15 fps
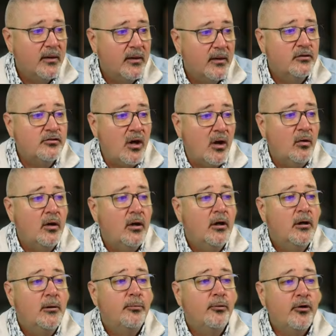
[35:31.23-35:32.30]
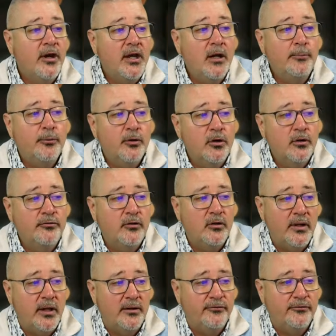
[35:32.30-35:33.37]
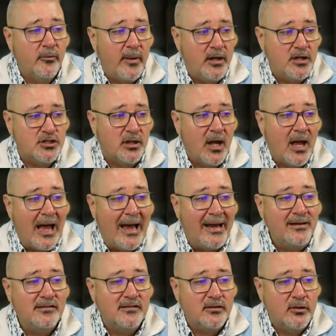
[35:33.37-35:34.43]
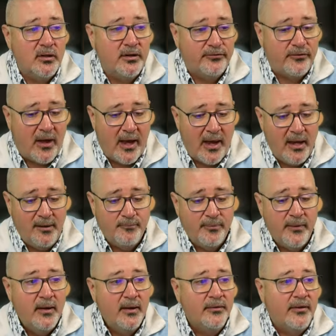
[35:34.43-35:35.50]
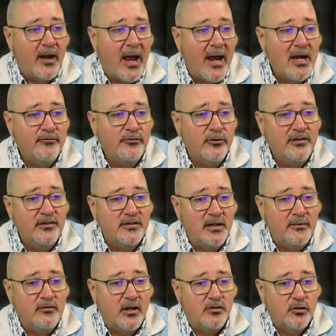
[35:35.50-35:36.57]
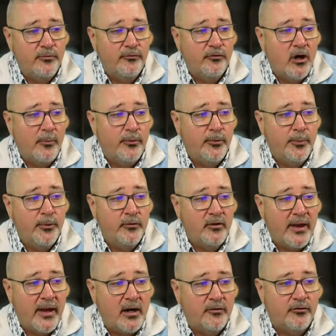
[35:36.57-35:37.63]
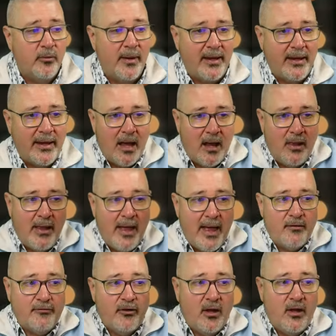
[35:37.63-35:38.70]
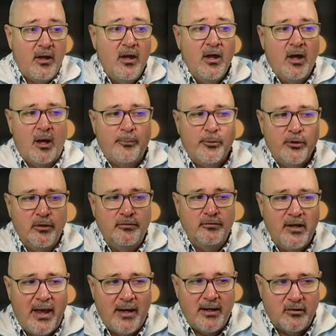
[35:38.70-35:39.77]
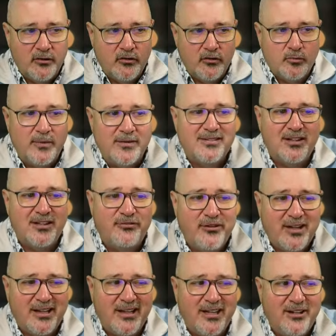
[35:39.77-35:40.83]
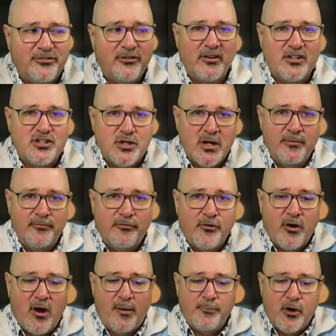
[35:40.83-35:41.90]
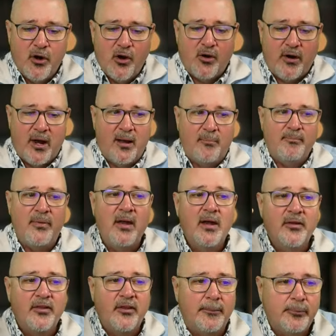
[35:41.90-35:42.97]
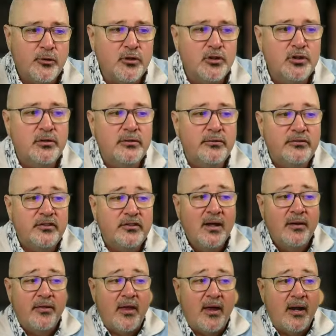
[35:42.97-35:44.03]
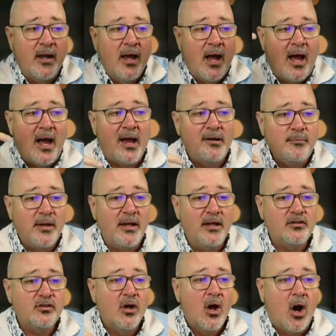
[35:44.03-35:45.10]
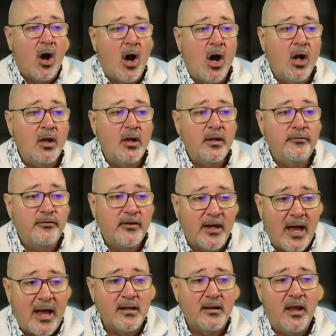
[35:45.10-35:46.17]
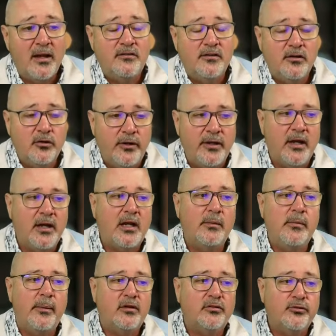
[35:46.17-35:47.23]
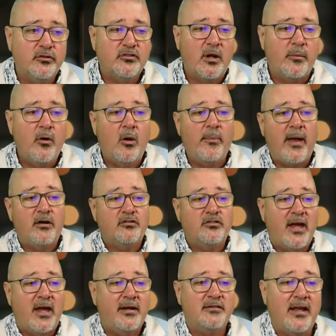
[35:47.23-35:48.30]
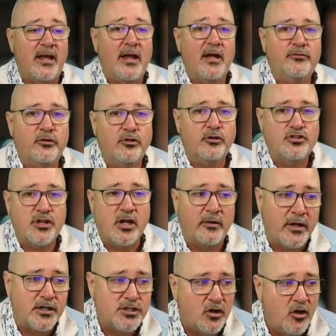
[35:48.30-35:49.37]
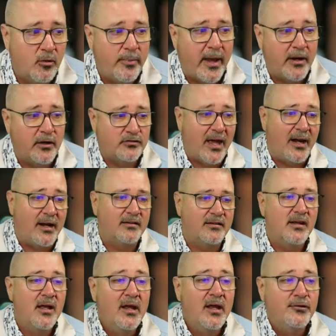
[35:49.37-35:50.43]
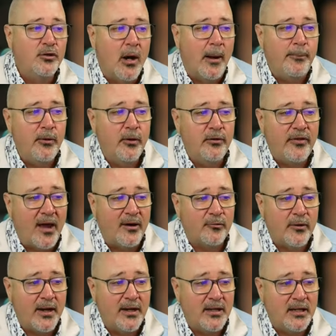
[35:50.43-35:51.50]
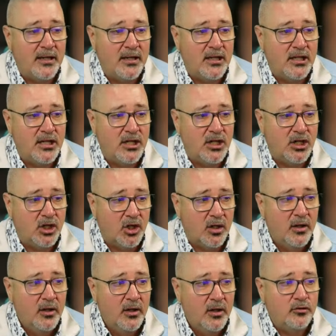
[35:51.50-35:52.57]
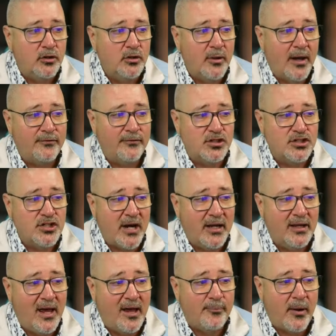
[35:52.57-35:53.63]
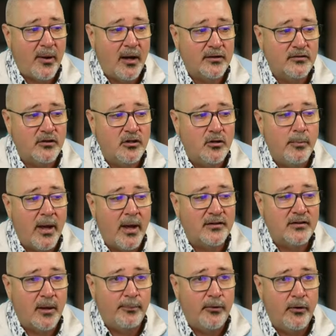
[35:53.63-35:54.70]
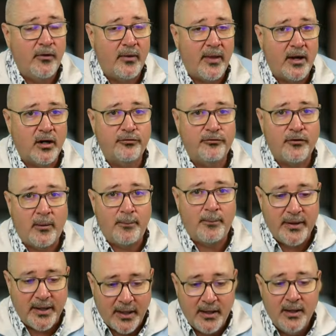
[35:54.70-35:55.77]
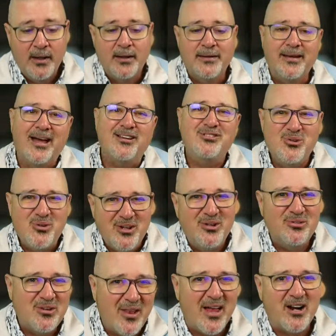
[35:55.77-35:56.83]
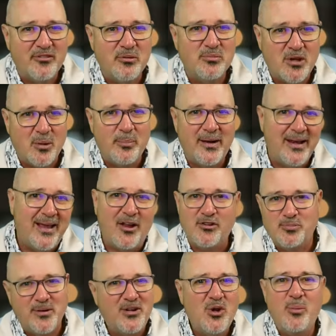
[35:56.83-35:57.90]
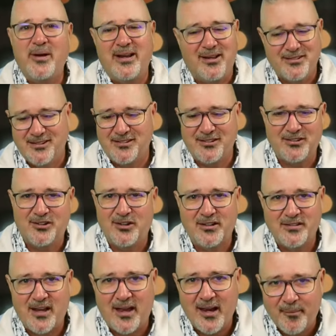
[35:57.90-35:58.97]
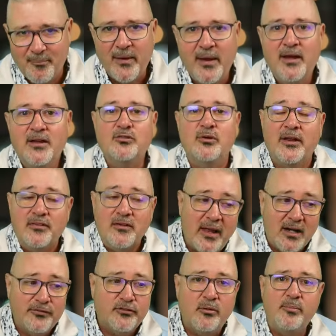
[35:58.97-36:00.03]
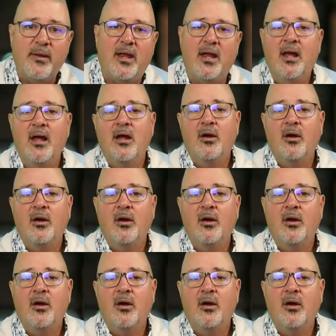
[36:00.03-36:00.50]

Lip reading: So pre-approval information. I certify that I have received a Dream For All pre-approval letter from a CalHFA approved lender specifically for the Dream For All program that proves that I meet all of the guidelines, including income limits, first-time homebuyer status, and first-generation homebuyer status. You upload that right here. So you have to check that box, and you must upload the letter from me. Yes, you can use a letter from somebody else, but nobody else is as good as I am. So get the letter from me.